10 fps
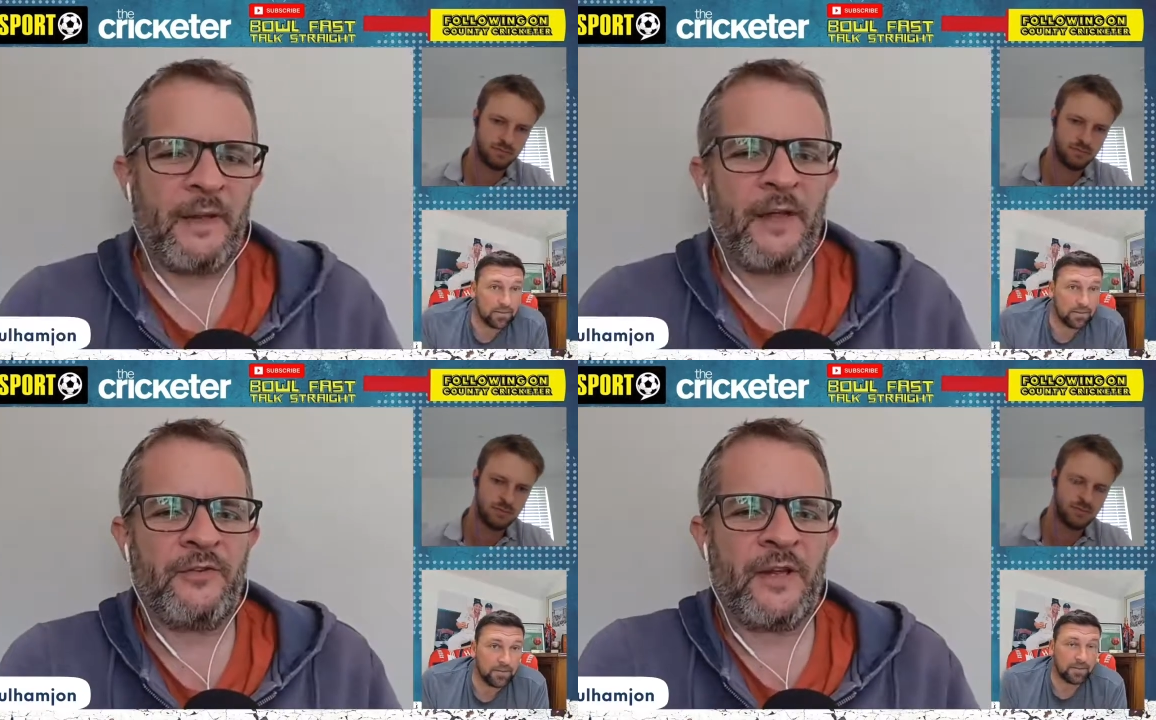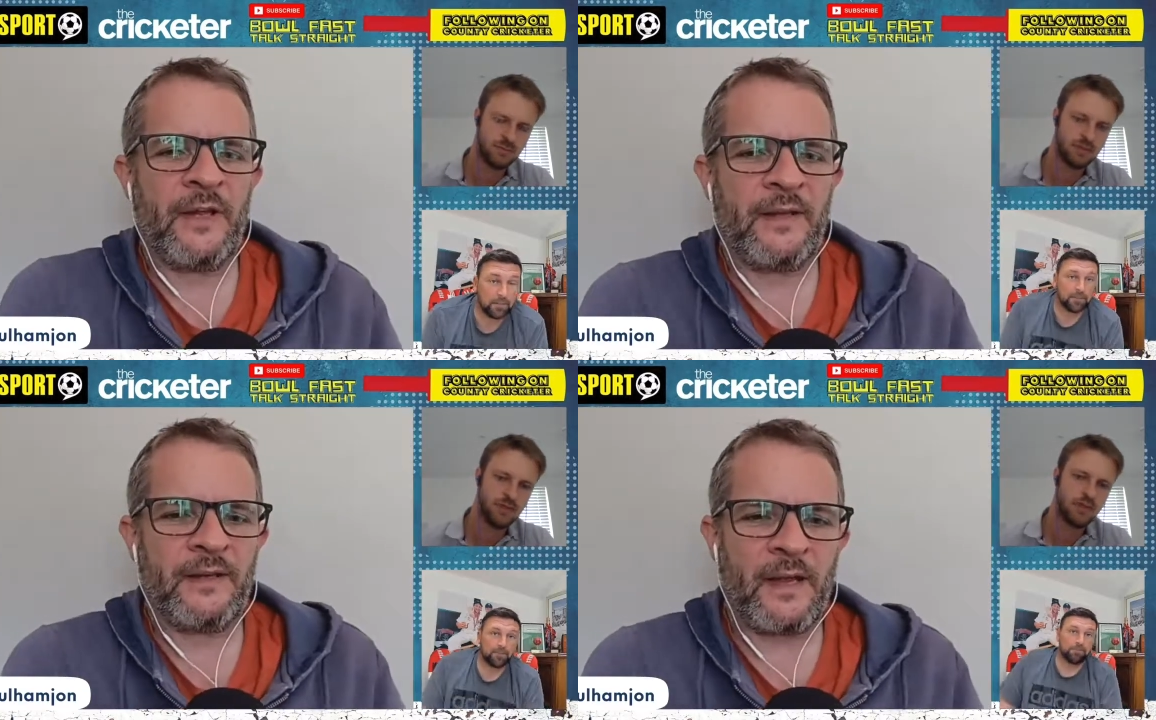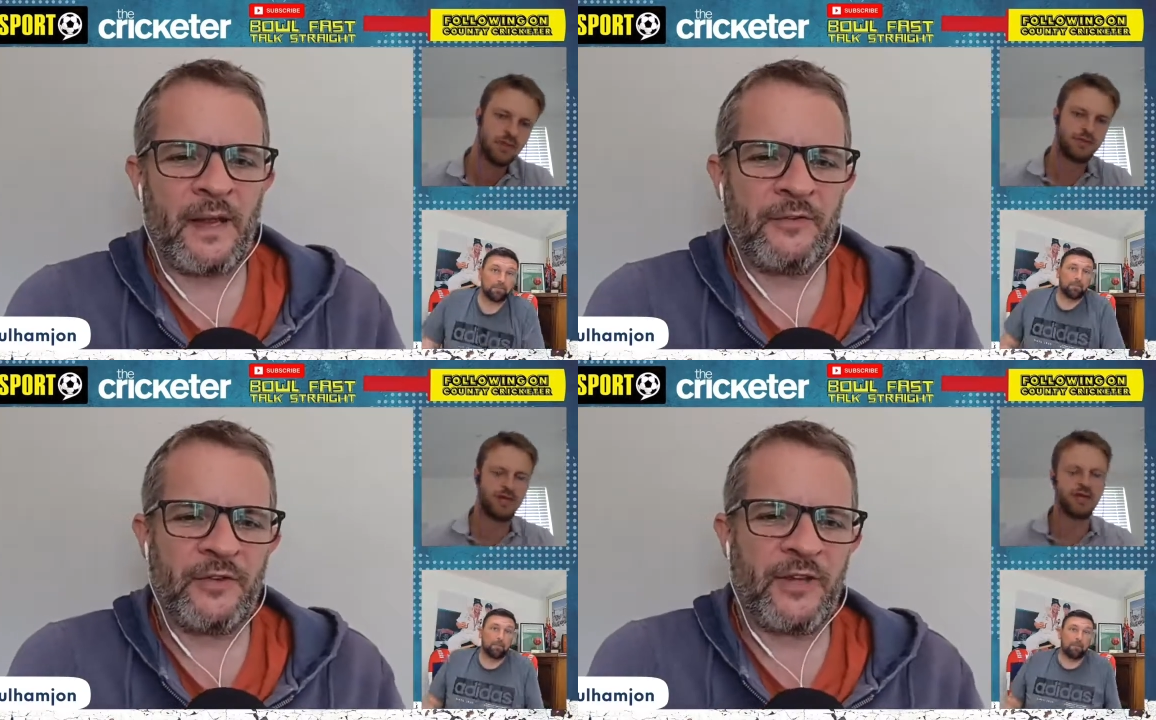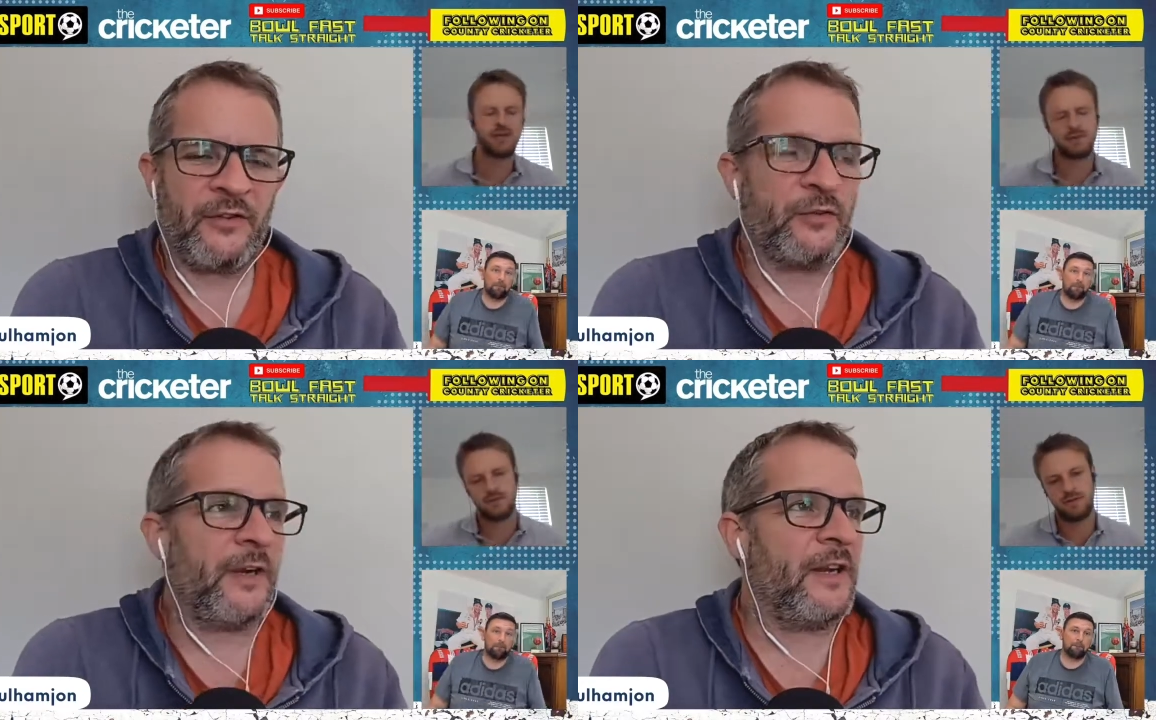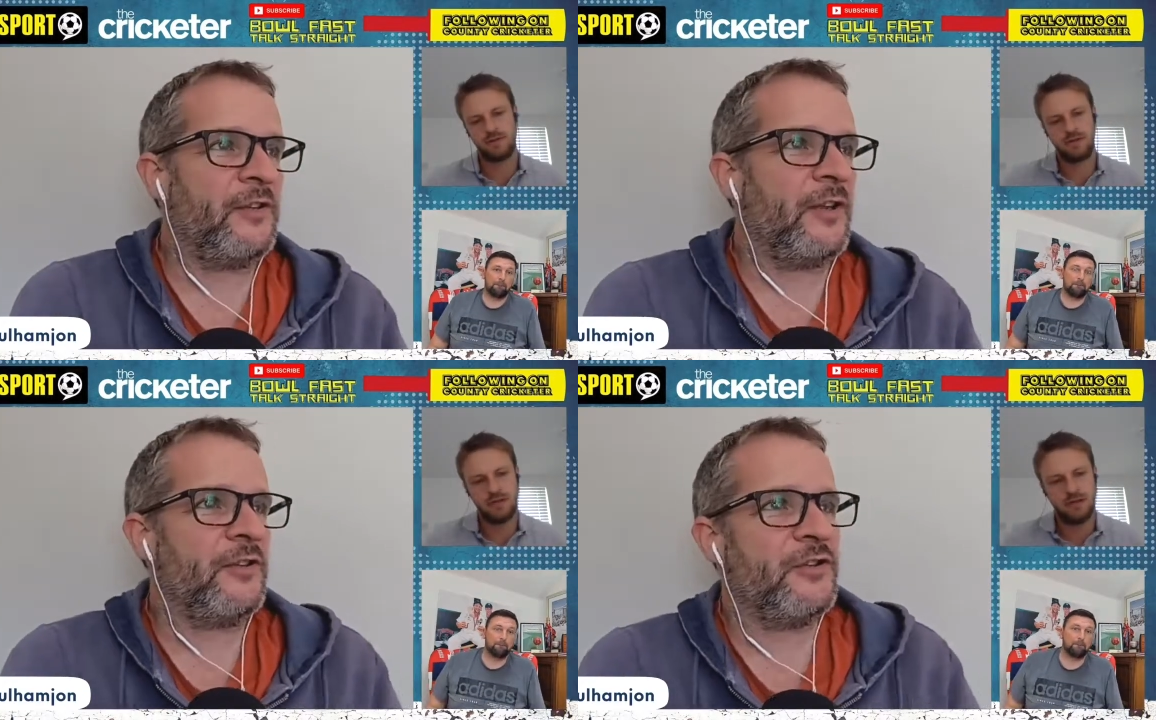Speaker 1: oh, as a as think... a Test
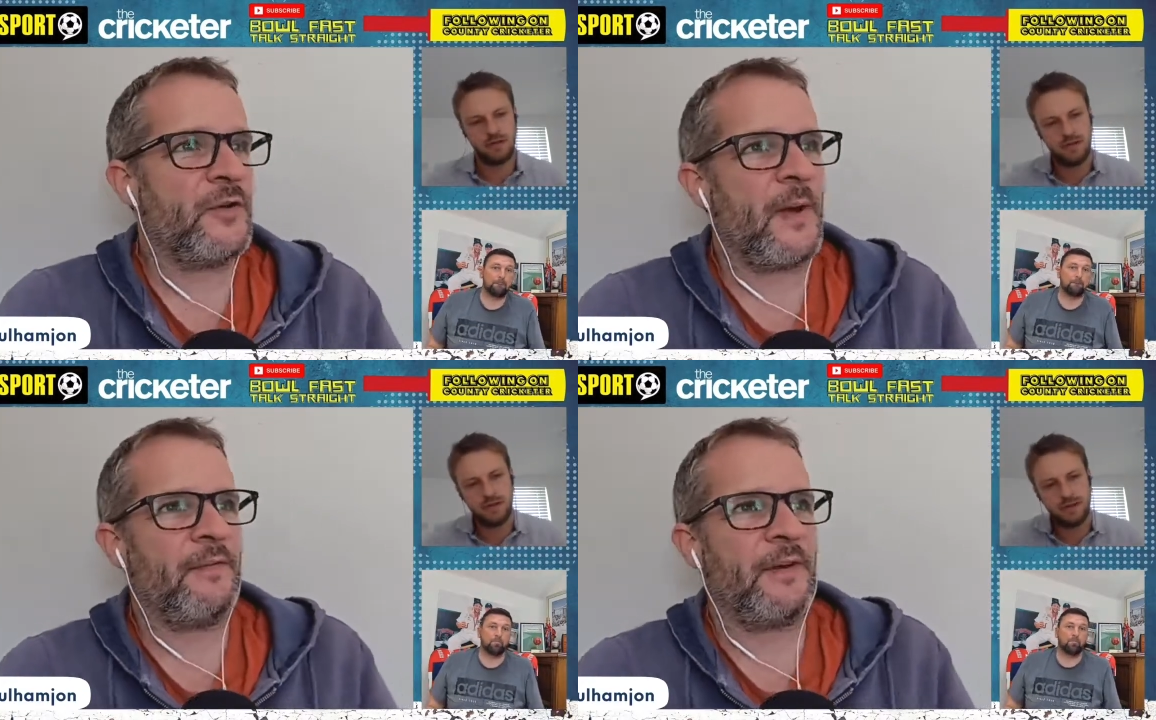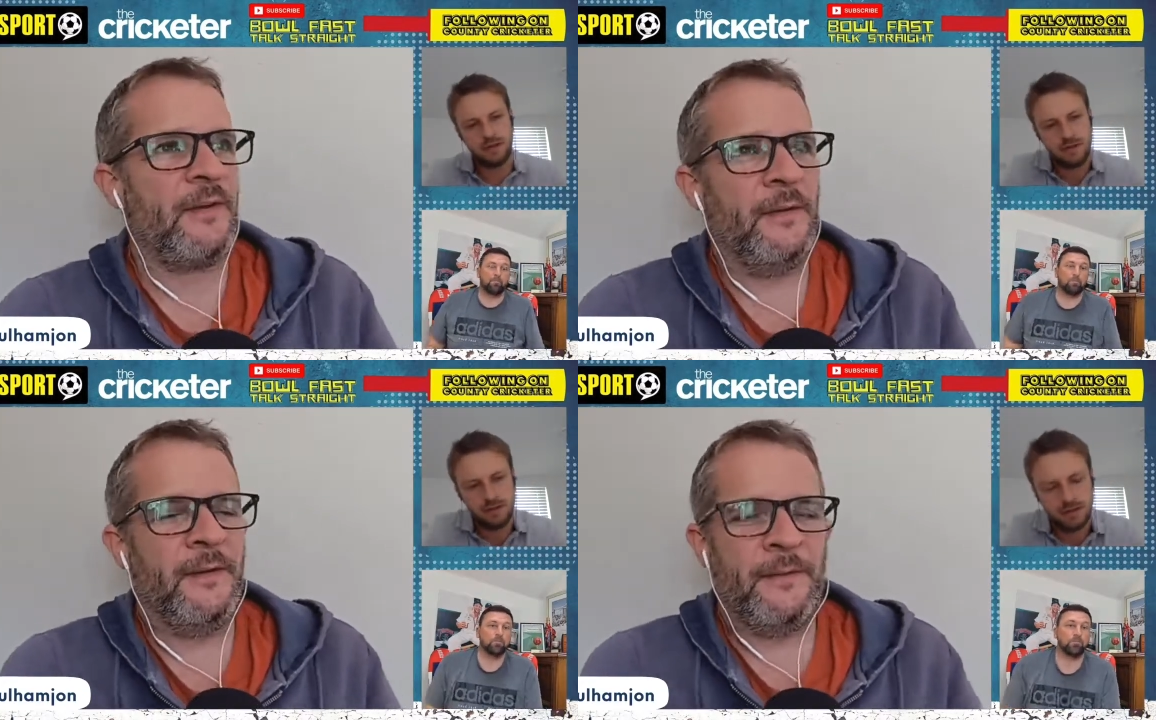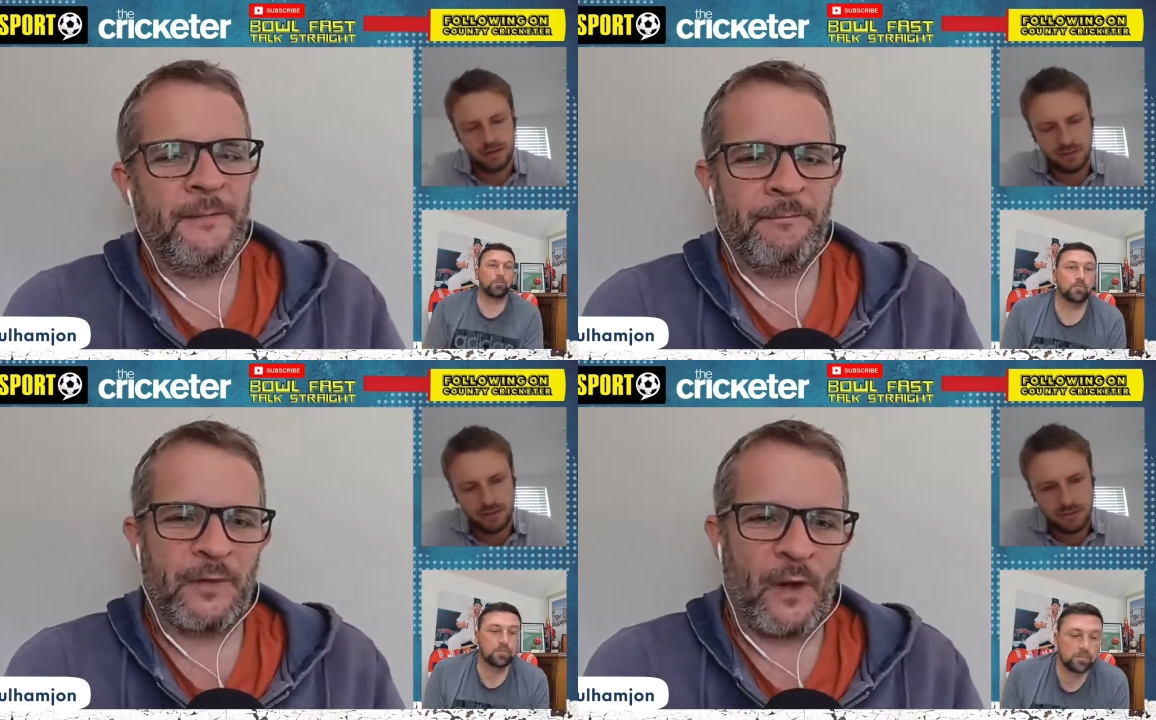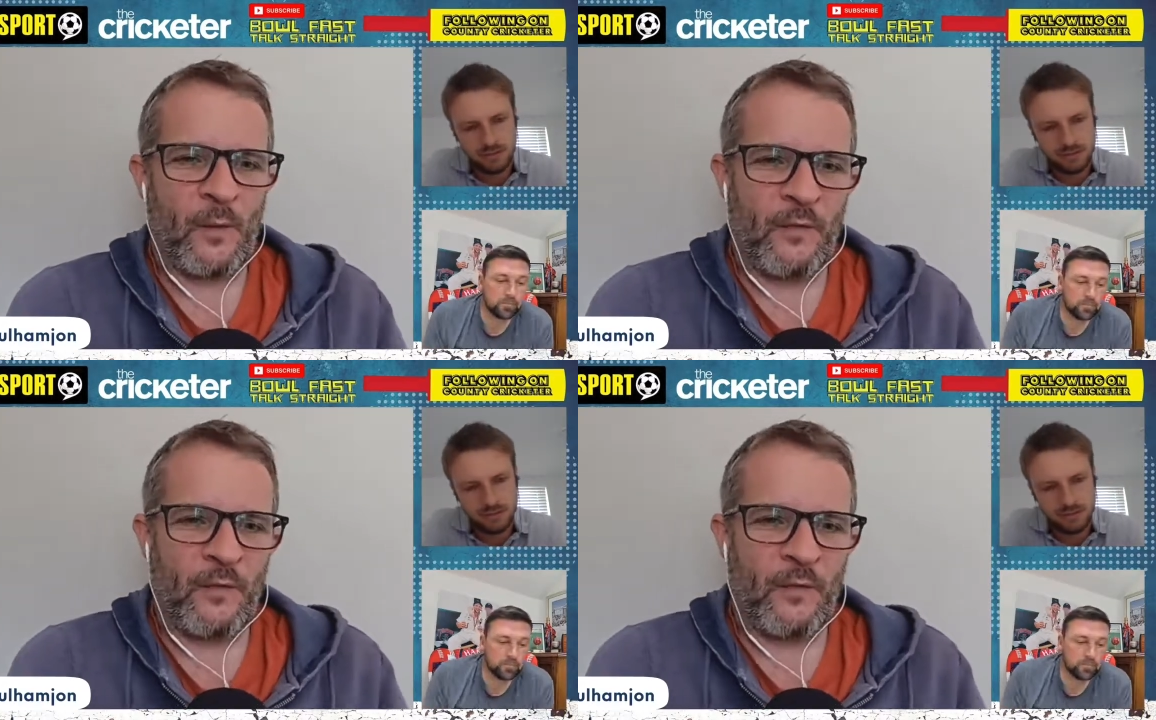cricketer, did you ever go